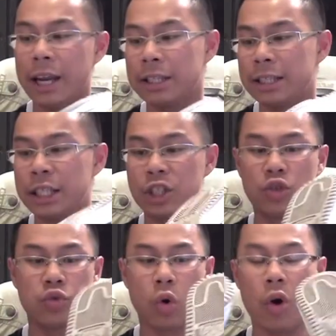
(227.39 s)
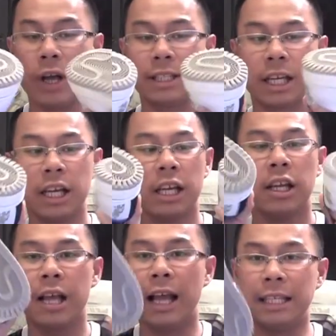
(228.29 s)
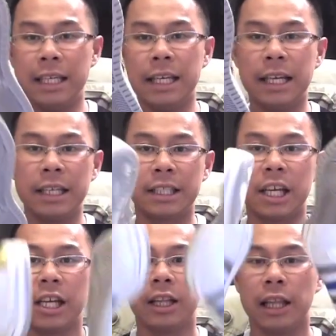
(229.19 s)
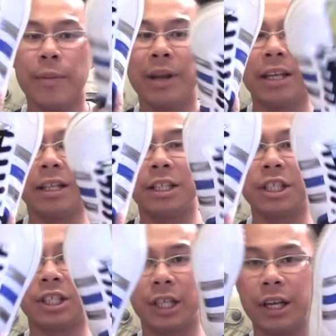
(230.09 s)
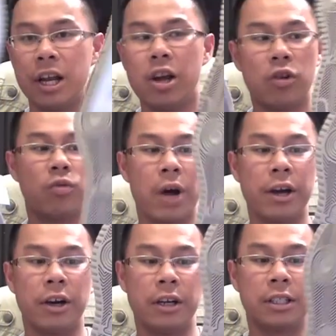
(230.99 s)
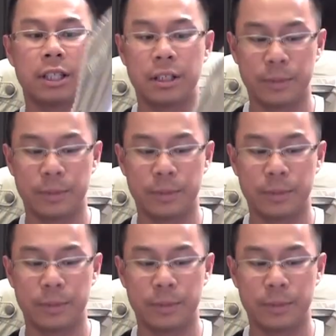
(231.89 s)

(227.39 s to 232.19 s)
and it's these Droids Adidas limited edition runners.